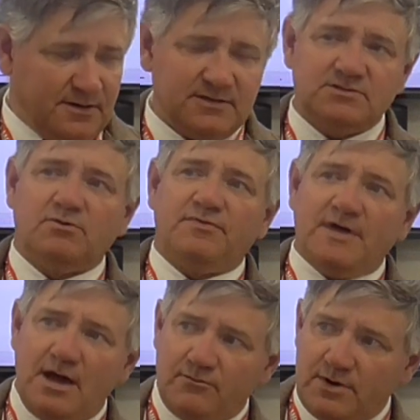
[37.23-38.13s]
So what
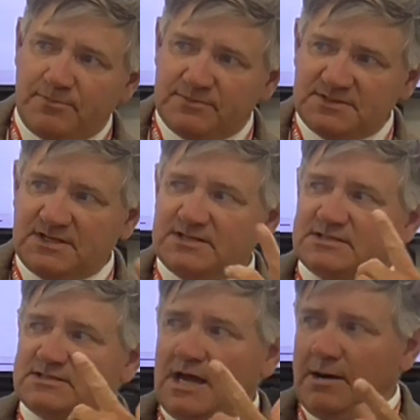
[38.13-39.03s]
that
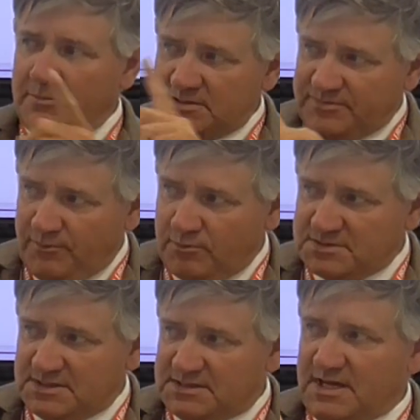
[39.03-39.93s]
represents is how much
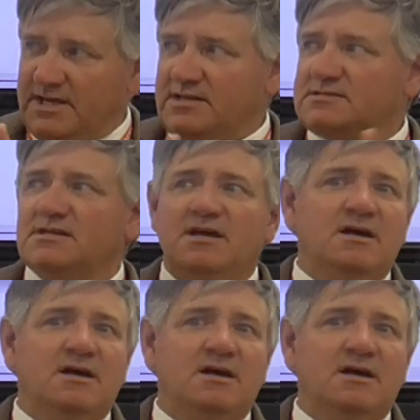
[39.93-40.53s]
force it takes